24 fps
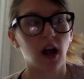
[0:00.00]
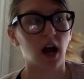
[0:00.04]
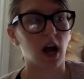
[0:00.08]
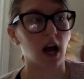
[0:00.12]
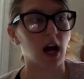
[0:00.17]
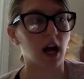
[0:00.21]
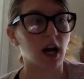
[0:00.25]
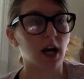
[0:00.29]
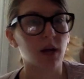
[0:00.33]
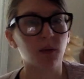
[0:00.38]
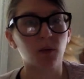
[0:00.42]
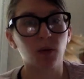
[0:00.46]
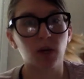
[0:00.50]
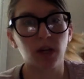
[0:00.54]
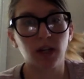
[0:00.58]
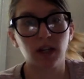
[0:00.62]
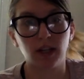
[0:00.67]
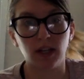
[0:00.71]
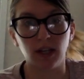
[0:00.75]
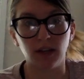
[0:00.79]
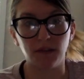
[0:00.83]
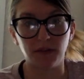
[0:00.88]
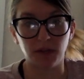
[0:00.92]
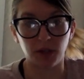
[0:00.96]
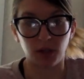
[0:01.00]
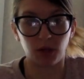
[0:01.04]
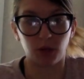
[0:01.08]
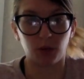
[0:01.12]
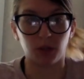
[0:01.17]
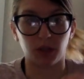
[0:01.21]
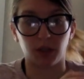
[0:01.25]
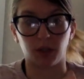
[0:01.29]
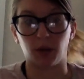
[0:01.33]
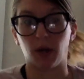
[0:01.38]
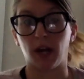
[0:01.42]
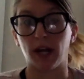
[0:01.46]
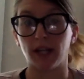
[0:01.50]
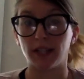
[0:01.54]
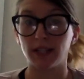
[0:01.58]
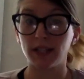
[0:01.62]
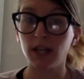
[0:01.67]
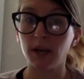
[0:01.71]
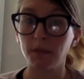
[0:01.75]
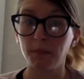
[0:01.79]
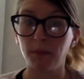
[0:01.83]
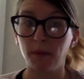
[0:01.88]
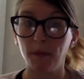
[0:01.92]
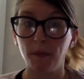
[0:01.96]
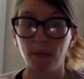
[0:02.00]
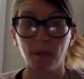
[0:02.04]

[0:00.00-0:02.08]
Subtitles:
I want to give you a little heads up,